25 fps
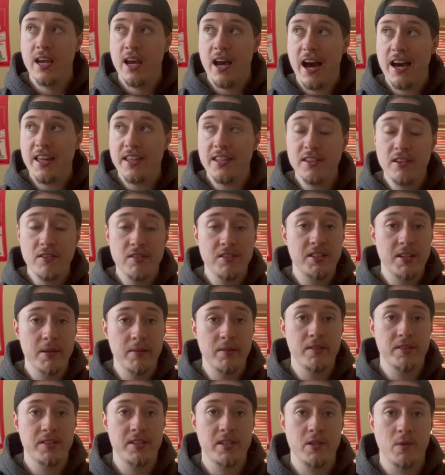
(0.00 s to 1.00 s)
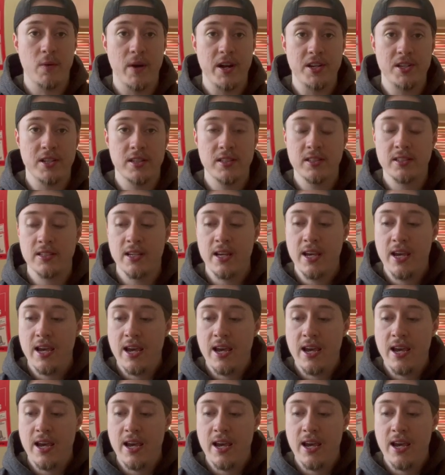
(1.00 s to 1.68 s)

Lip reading: I think they're in similar situations.